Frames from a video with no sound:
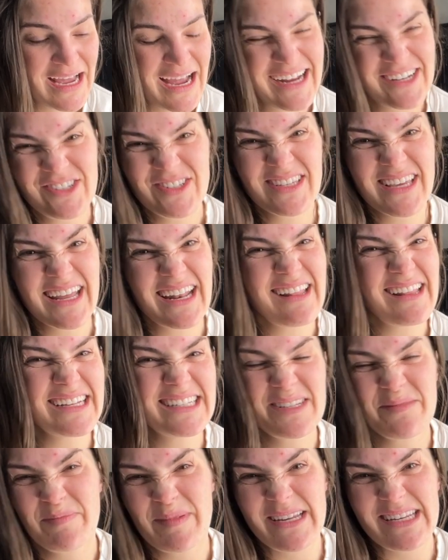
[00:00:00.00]
I just kind of like
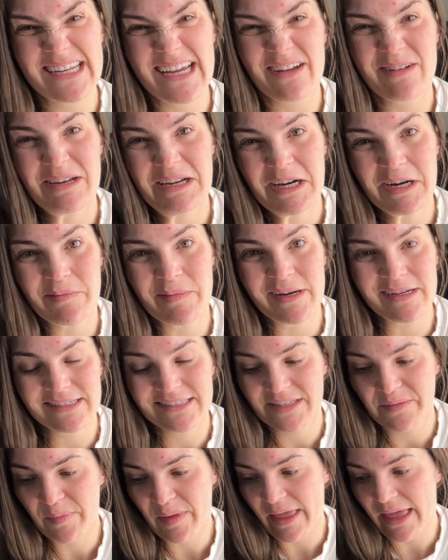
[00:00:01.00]
to be down here amongst
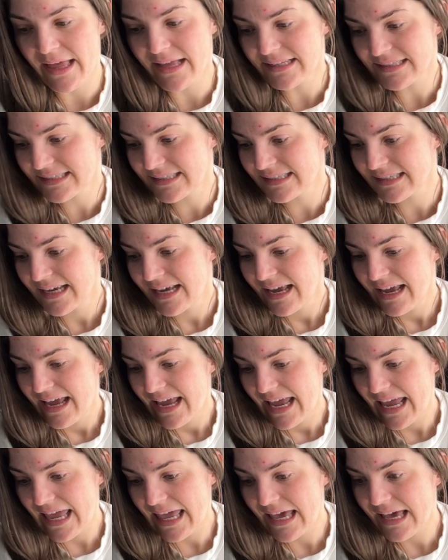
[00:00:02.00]
the plants
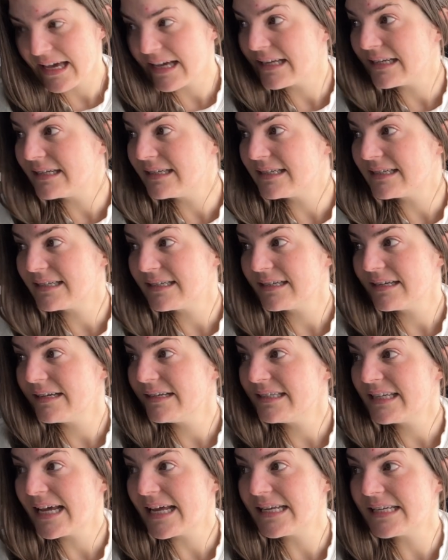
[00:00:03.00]
and
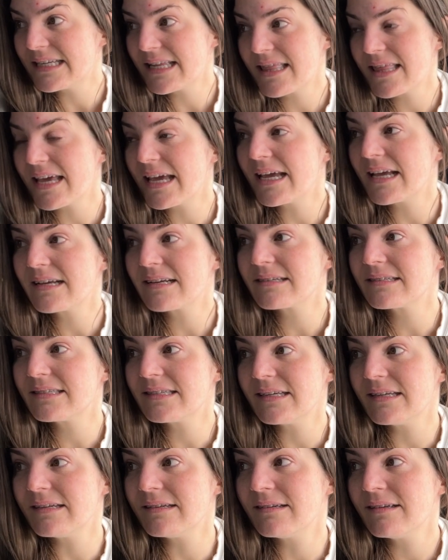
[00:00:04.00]
tend to things
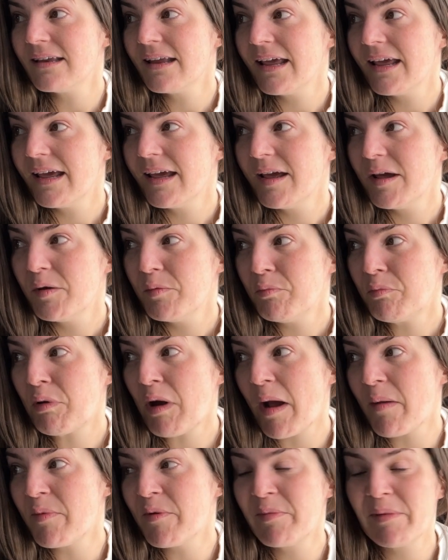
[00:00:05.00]
and
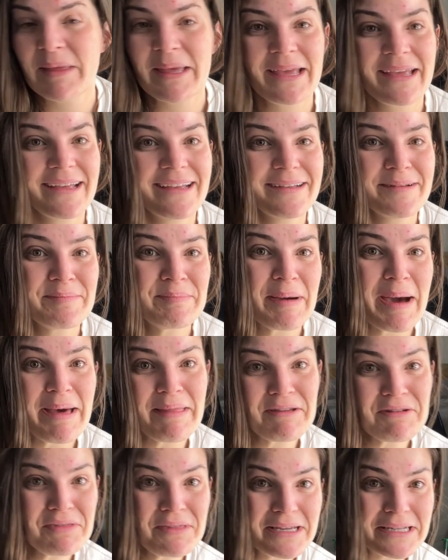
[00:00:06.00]
probably
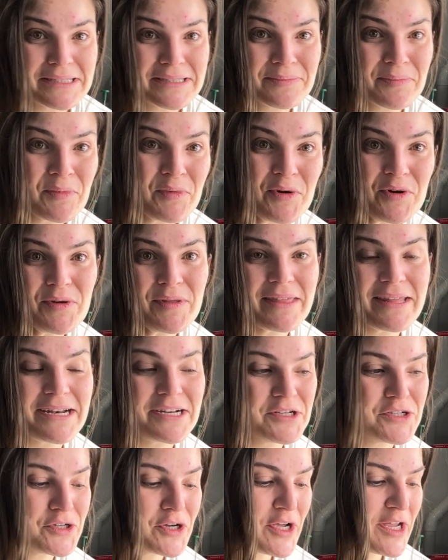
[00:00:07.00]
bother things more than I
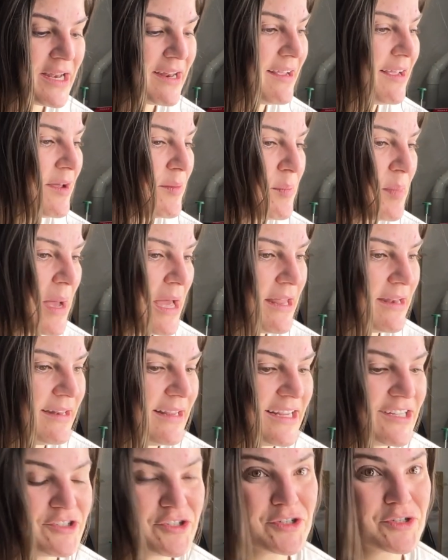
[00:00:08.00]
should, but
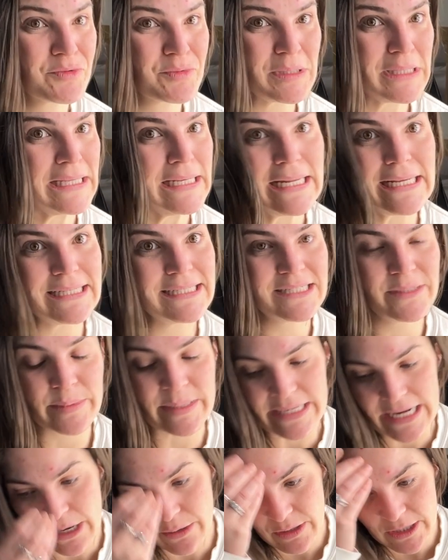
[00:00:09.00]
it's just really nice to be
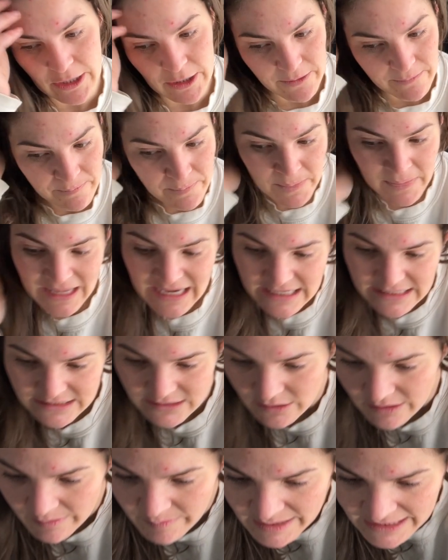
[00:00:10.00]
down here.
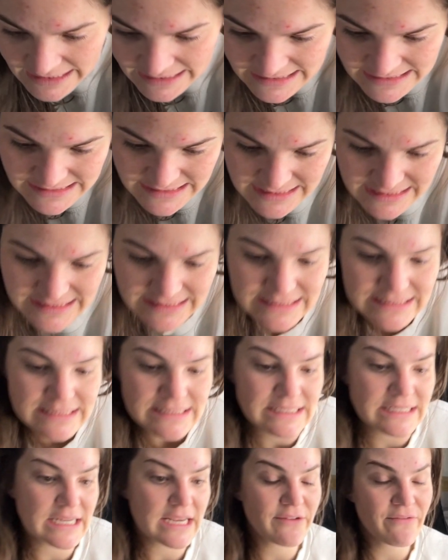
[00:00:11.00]
So let me get into this and
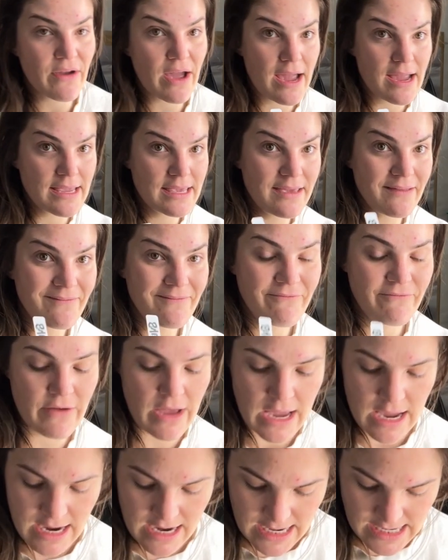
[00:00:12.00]
see if I can
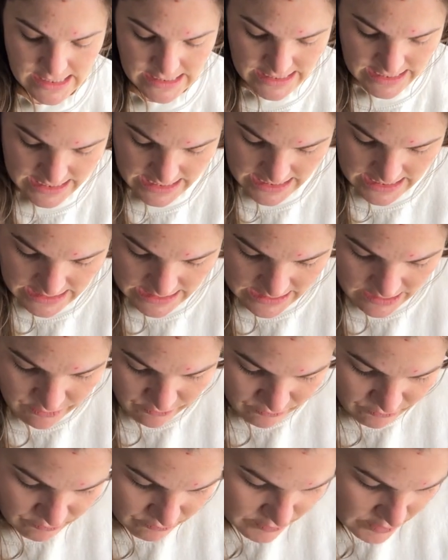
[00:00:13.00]
find any
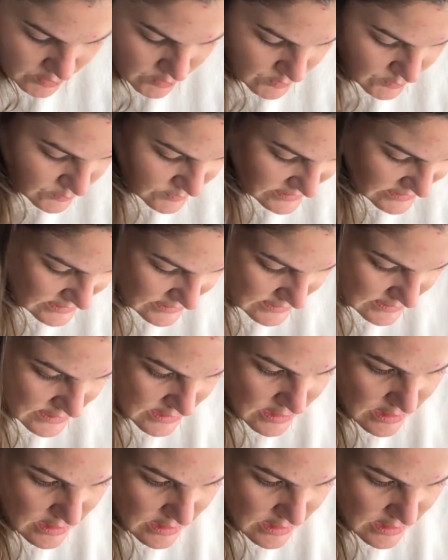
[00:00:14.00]
roots.